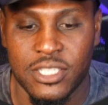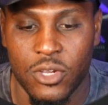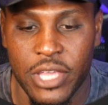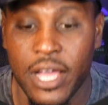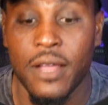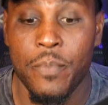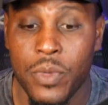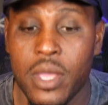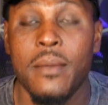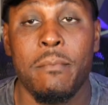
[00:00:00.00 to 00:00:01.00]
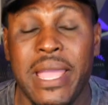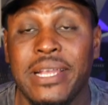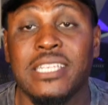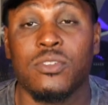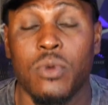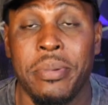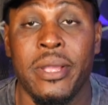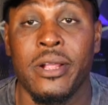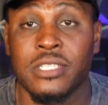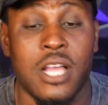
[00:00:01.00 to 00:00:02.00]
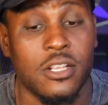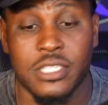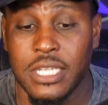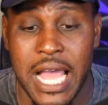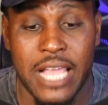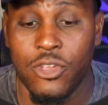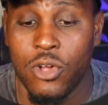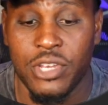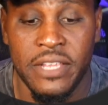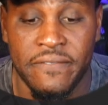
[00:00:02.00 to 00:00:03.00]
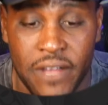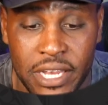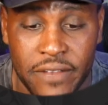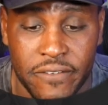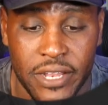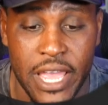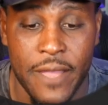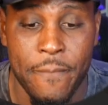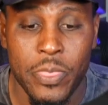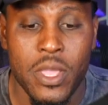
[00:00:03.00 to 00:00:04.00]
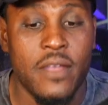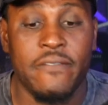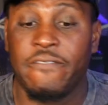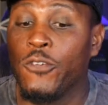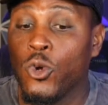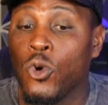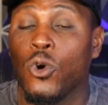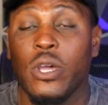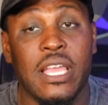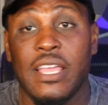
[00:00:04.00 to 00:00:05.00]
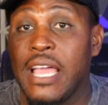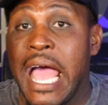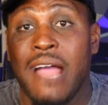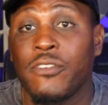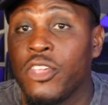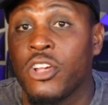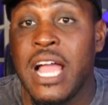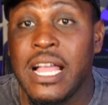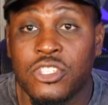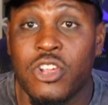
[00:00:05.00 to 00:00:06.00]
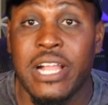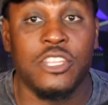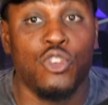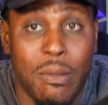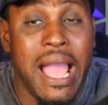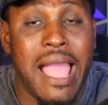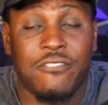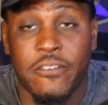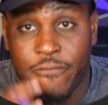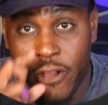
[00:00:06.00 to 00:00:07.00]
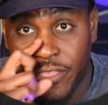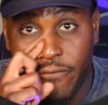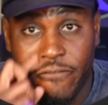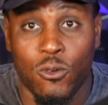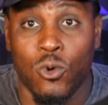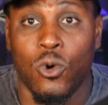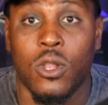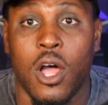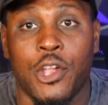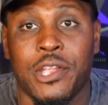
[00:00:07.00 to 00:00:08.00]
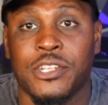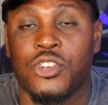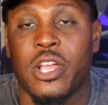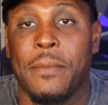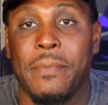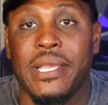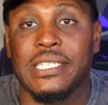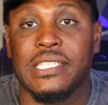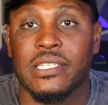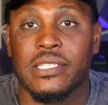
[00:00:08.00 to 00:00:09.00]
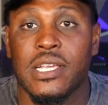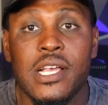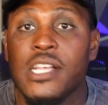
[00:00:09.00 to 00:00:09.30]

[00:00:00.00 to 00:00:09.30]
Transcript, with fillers: So yeah, maintenance and repairs cost a lot. You're gonna need funding for that. Fuel, however your contract, you might have to front the fuel on your trucking business.